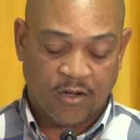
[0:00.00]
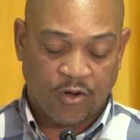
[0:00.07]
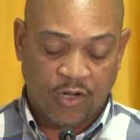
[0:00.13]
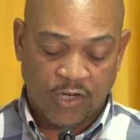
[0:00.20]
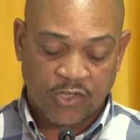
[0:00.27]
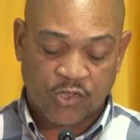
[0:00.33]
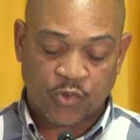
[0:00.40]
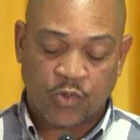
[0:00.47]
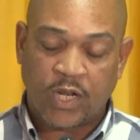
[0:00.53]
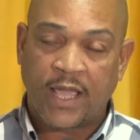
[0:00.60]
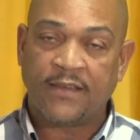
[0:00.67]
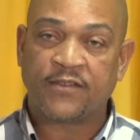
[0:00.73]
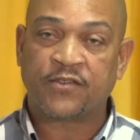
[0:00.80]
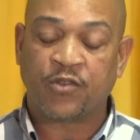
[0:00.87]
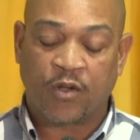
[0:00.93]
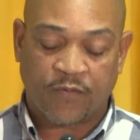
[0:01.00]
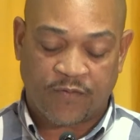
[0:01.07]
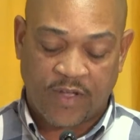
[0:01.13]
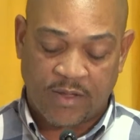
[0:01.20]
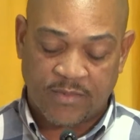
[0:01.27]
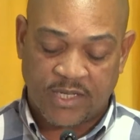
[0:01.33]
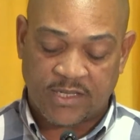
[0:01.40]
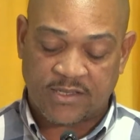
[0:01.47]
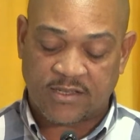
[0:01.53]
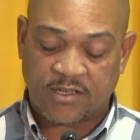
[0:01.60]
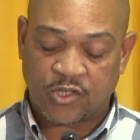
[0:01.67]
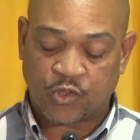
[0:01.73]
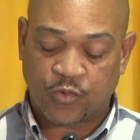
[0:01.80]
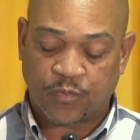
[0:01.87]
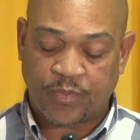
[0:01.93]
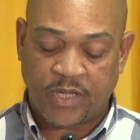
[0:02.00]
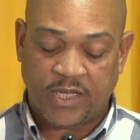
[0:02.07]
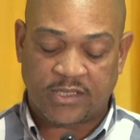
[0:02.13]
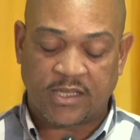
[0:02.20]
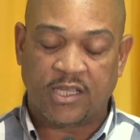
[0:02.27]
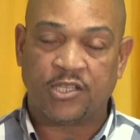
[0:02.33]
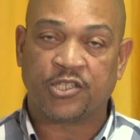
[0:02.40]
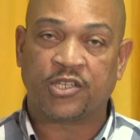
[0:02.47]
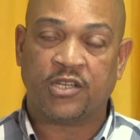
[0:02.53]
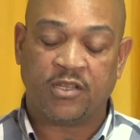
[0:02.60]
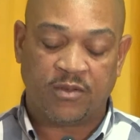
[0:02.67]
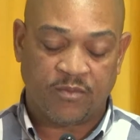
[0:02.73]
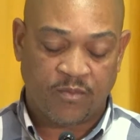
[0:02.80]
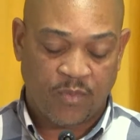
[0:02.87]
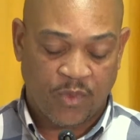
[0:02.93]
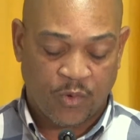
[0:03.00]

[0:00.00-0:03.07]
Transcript: Also, livestock farmers should pay attention